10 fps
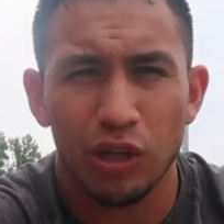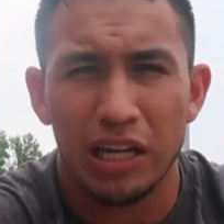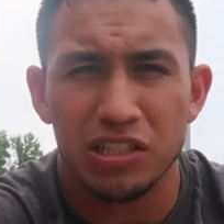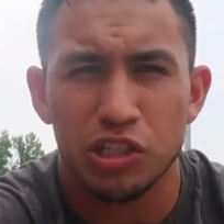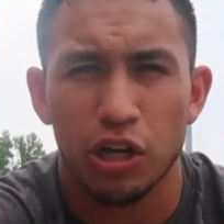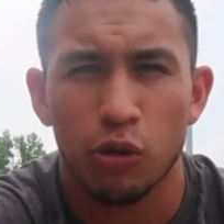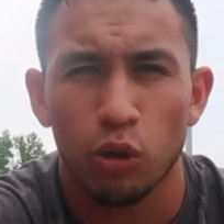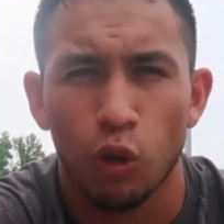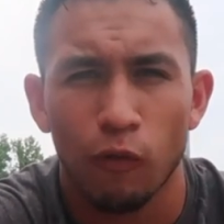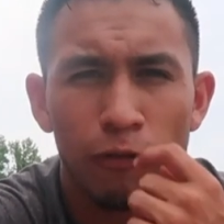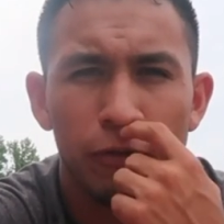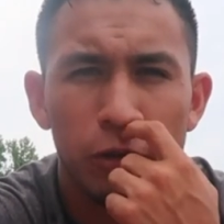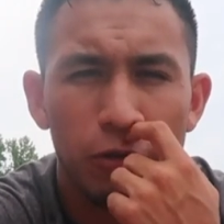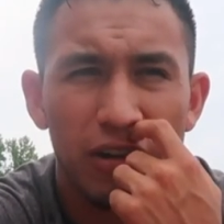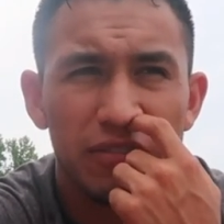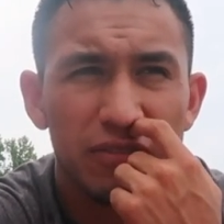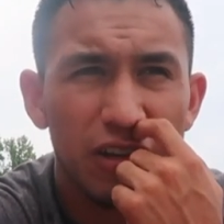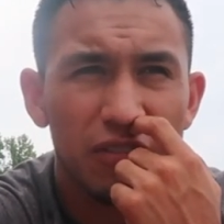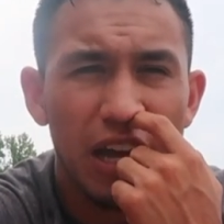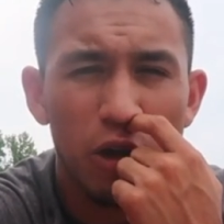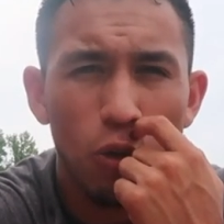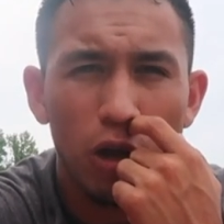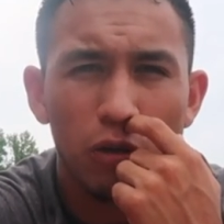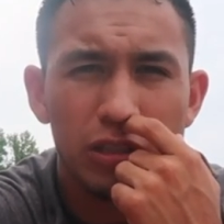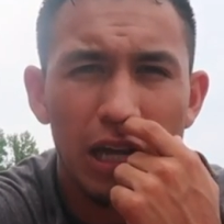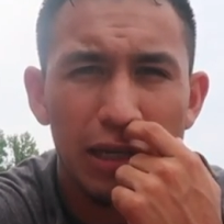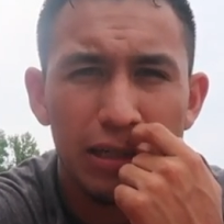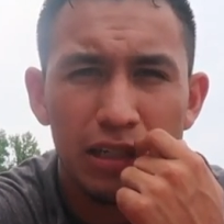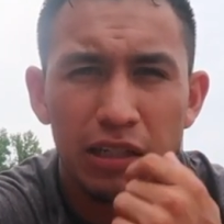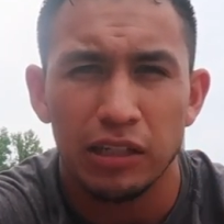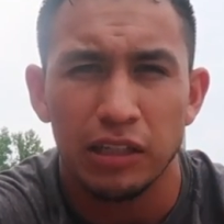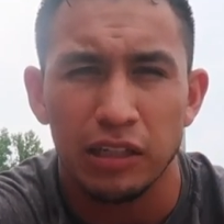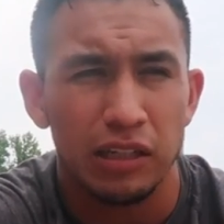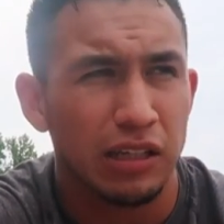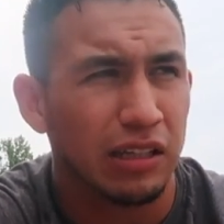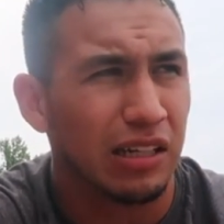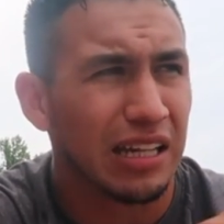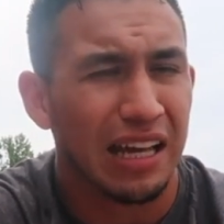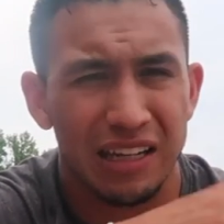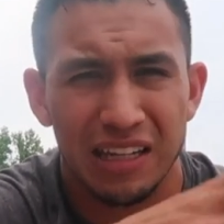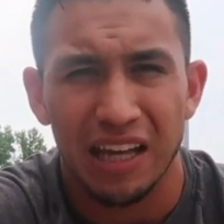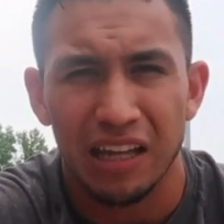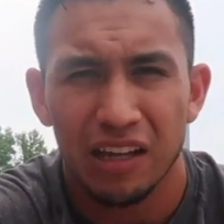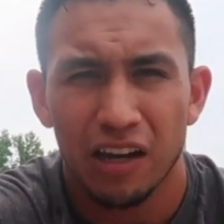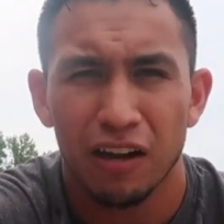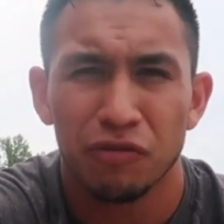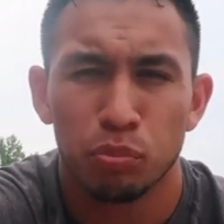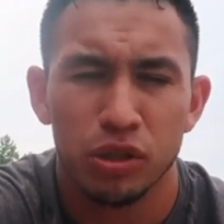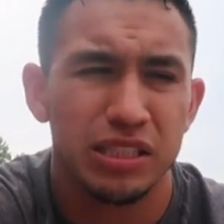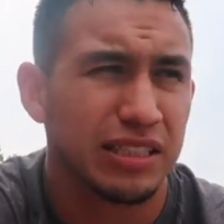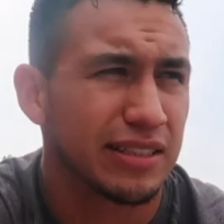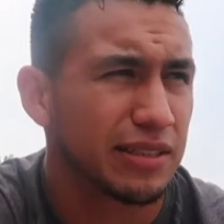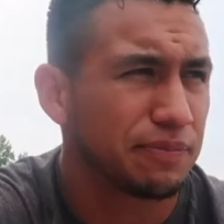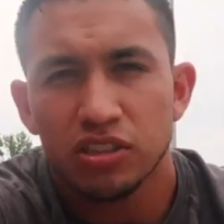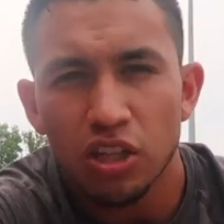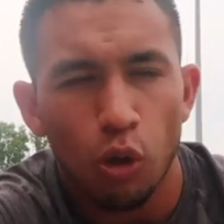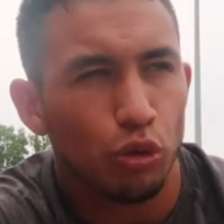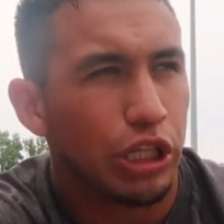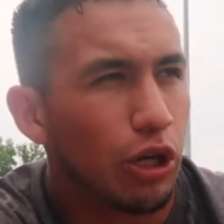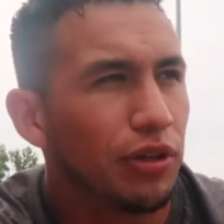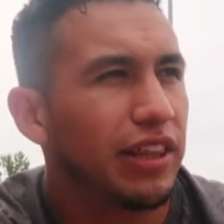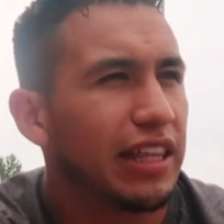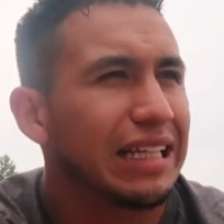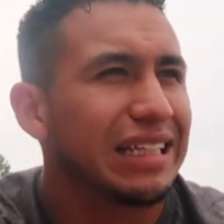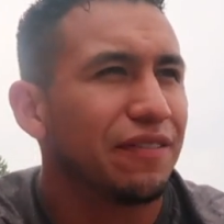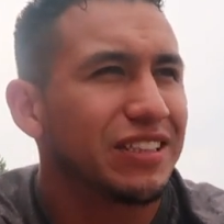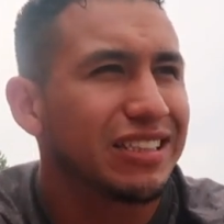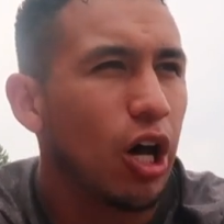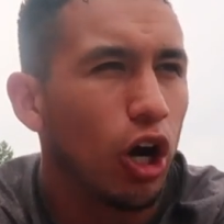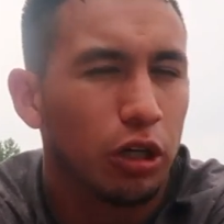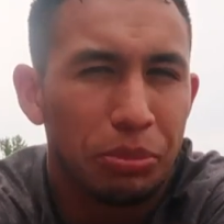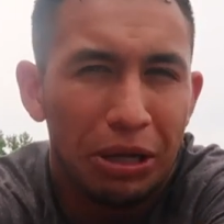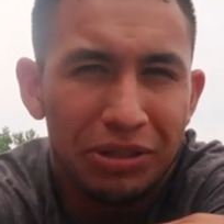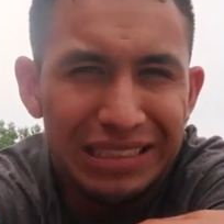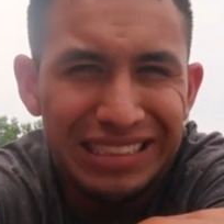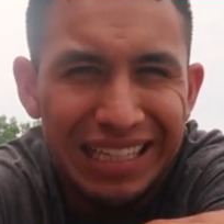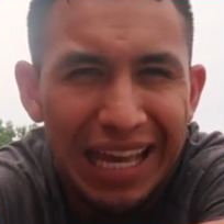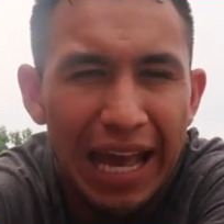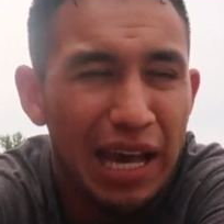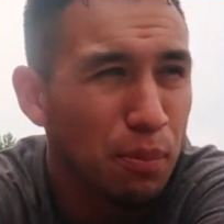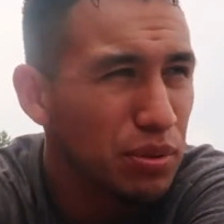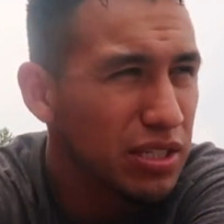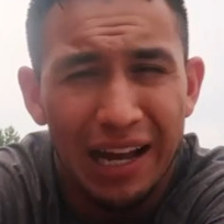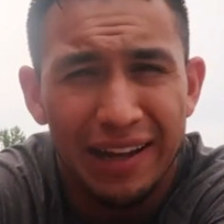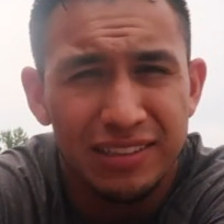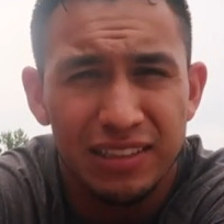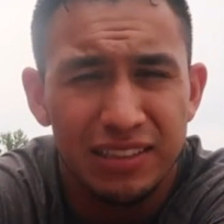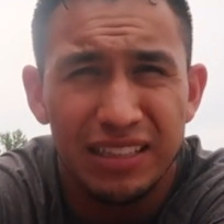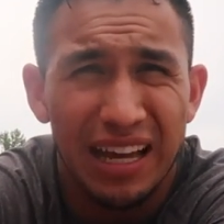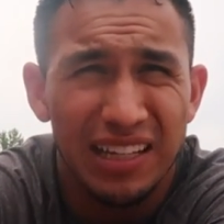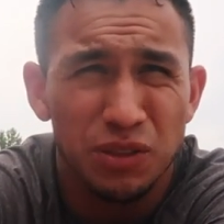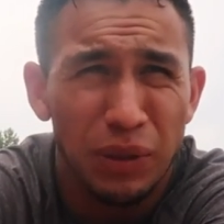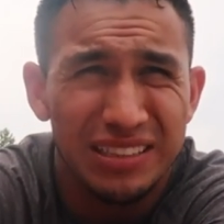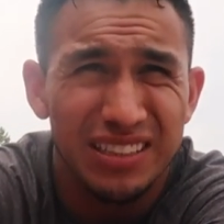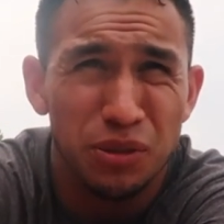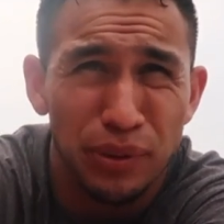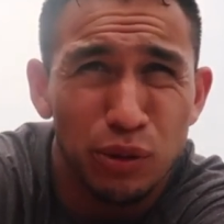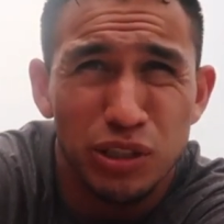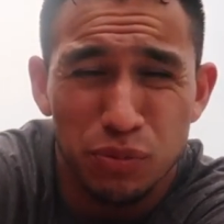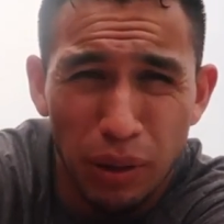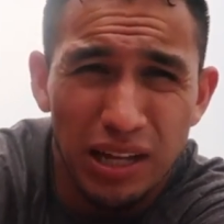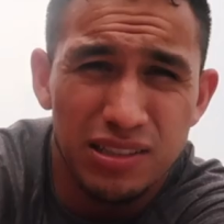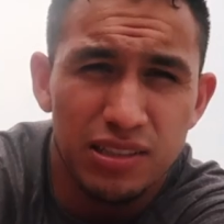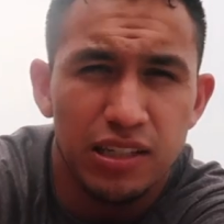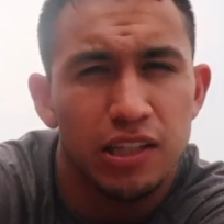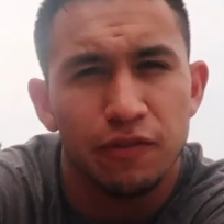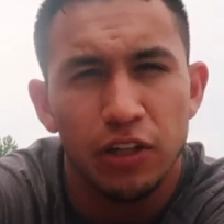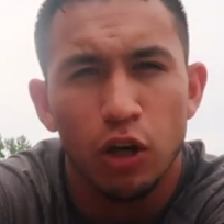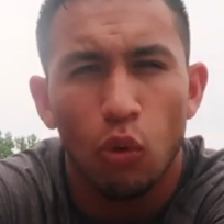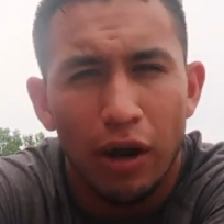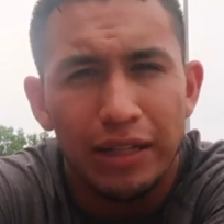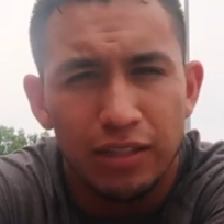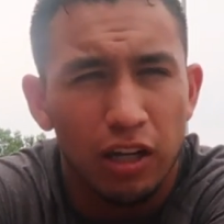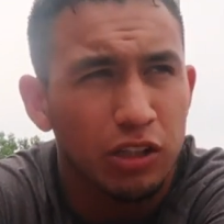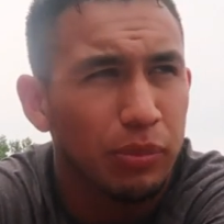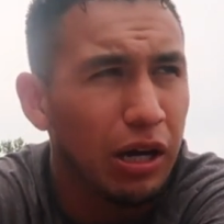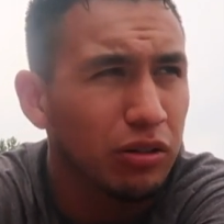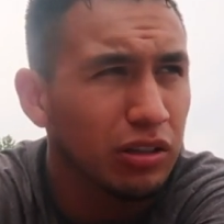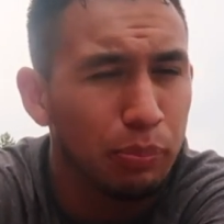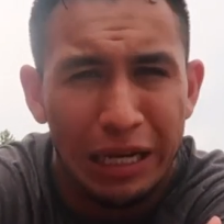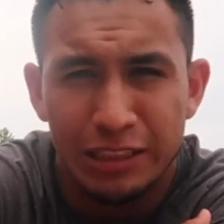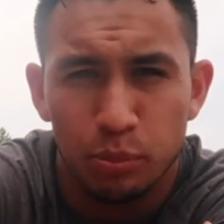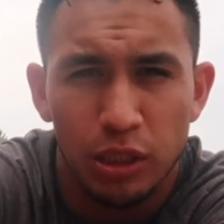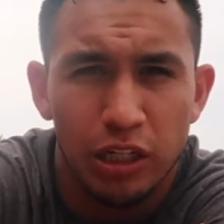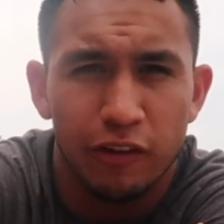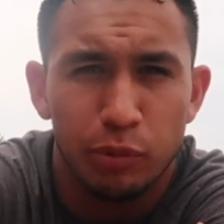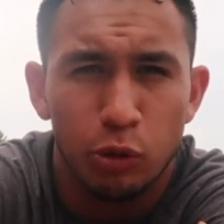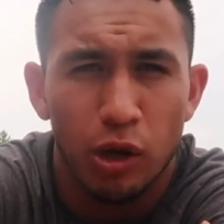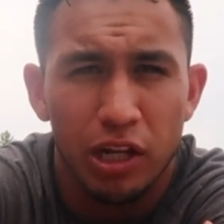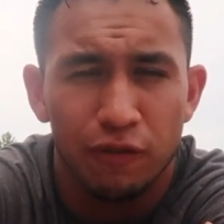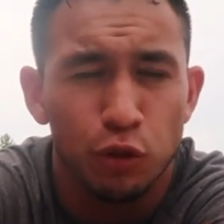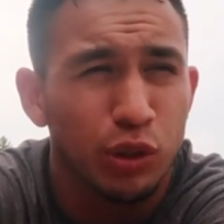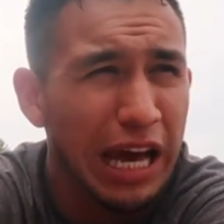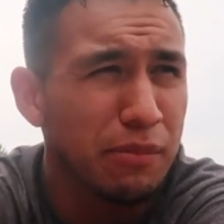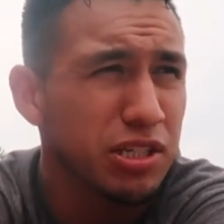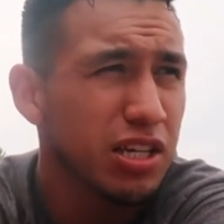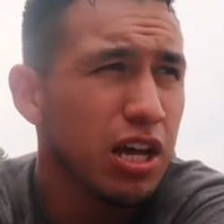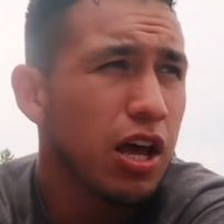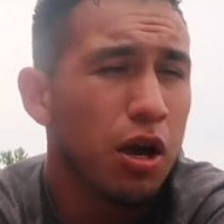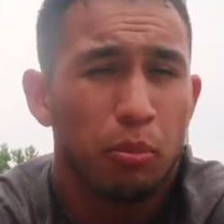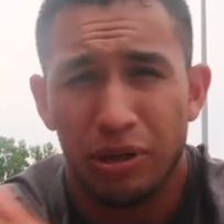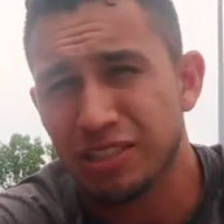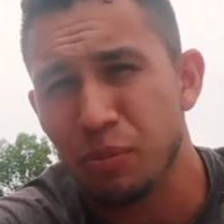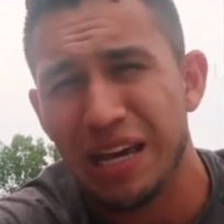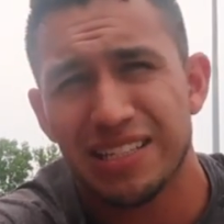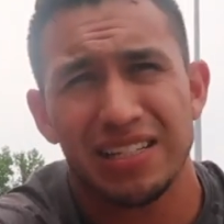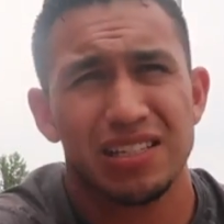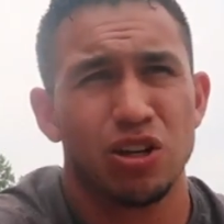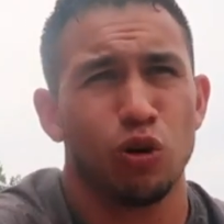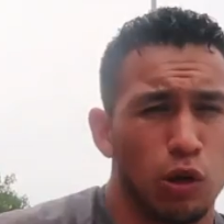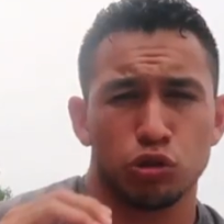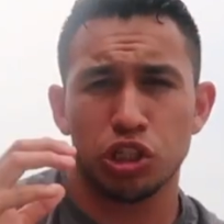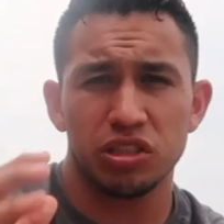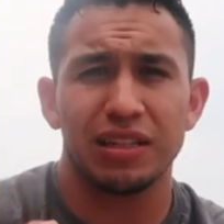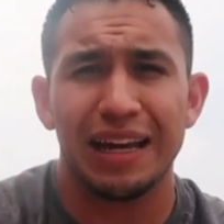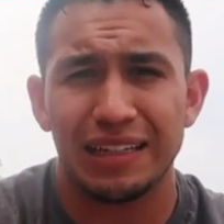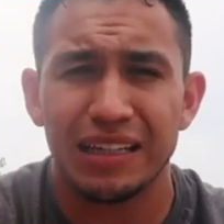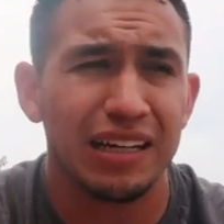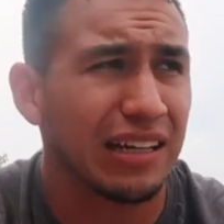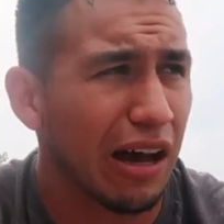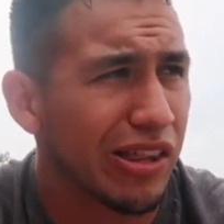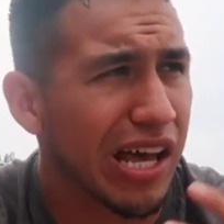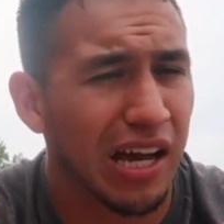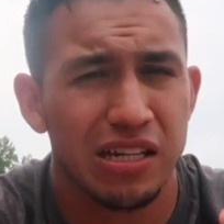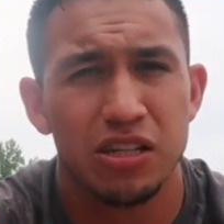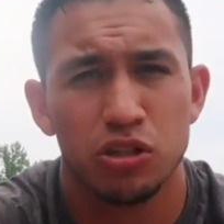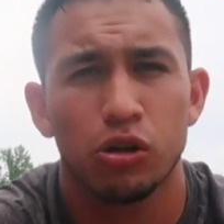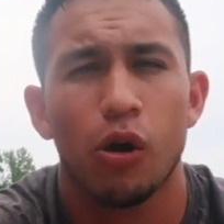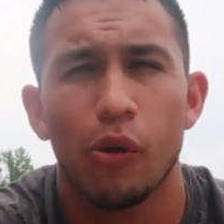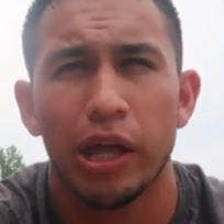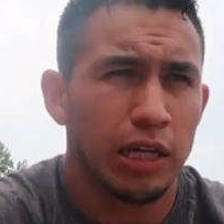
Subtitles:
you guys a general overview of kind of what goes on in the day-to-day of preseason. So the only thing left to talk about is the camps. I honestly did not expect such a big response in the video where I talked about the possibility of me running a few camps, but it's amazing. So it was just an idea, now the idea is growing.